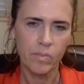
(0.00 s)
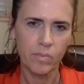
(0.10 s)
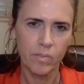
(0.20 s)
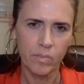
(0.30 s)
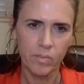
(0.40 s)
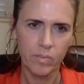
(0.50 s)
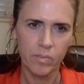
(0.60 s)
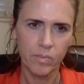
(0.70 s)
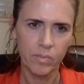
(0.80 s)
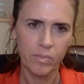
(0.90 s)

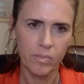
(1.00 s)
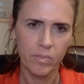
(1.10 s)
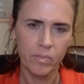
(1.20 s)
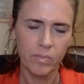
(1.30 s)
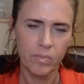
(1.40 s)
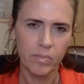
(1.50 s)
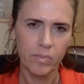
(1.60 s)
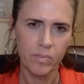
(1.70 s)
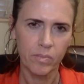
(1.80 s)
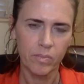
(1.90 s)

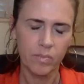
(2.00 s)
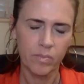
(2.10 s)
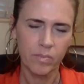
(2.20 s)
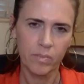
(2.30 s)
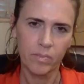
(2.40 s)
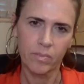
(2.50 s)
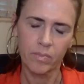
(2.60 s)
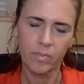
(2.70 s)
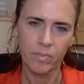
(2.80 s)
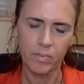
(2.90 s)

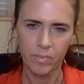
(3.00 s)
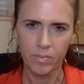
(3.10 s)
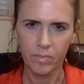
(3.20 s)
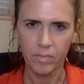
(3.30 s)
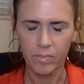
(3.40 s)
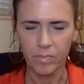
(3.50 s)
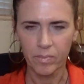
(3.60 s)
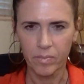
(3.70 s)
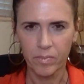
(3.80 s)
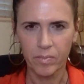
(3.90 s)

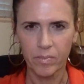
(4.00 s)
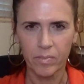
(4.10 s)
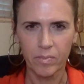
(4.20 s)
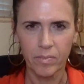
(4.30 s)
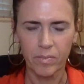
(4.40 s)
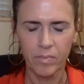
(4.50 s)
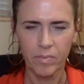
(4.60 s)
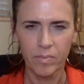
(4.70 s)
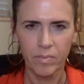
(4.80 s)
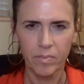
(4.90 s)

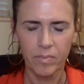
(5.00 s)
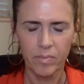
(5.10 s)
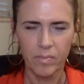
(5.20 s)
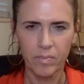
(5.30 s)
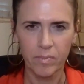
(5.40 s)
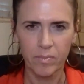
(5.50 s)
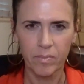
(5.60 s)
No words are spoken by the person on screen.